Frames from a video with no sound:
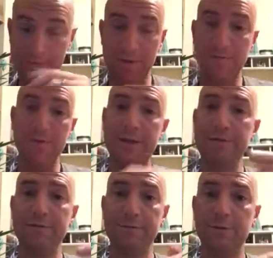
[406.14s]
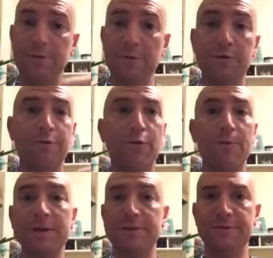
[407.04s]
if you weren't
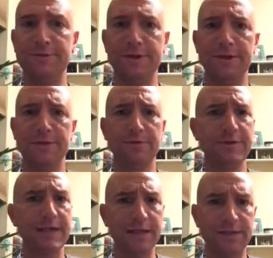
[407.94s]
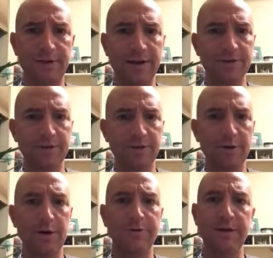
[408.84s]
4 minutes 53 seconds faster than the
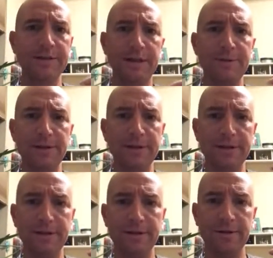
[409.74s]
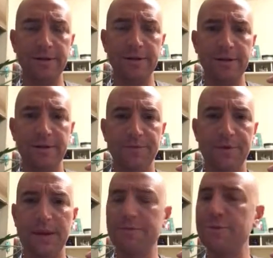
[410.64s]
qualifying time, you didn't get in.
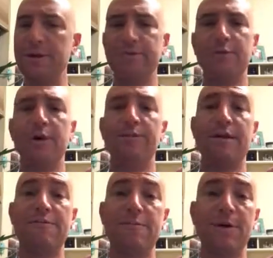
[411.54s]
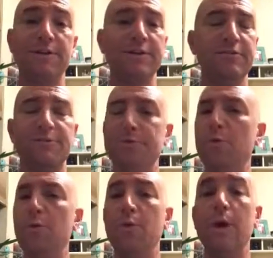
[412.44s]
Everybody I've qualified for Boston has
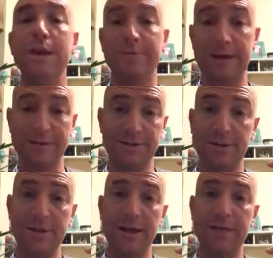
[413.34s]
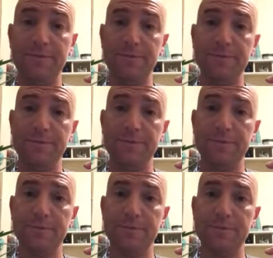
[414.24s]
been way faster than that
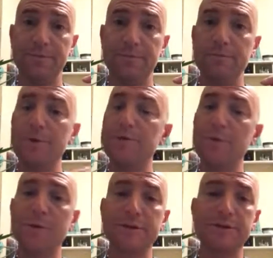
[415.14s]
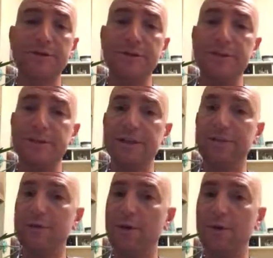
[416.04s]
because we work as efficiency
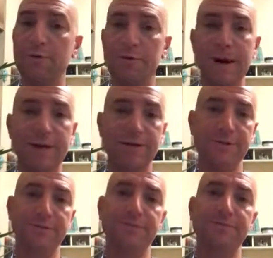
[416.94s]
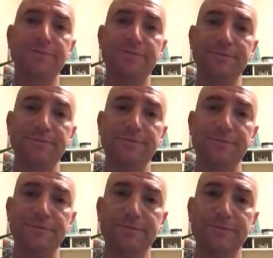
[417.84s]
over miles.
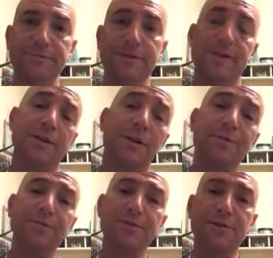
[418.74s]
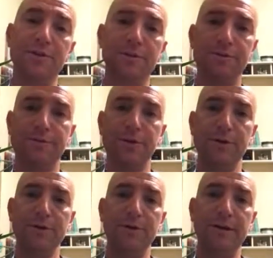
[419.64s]
So it's a
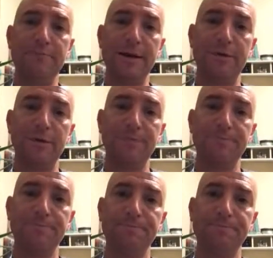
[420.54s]
little tooting of my horn.